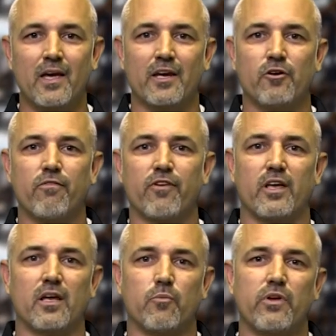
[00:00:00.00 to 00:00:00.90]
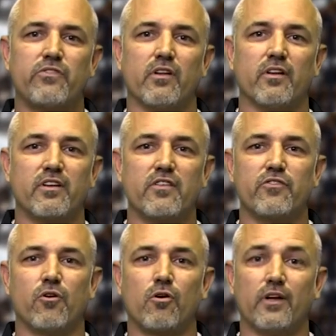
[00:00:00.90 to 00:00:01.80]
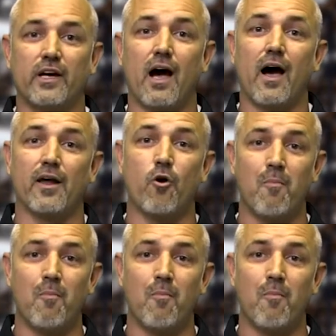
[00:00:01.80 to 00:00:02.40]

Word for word: And don't forget, we sell additional Click I.O.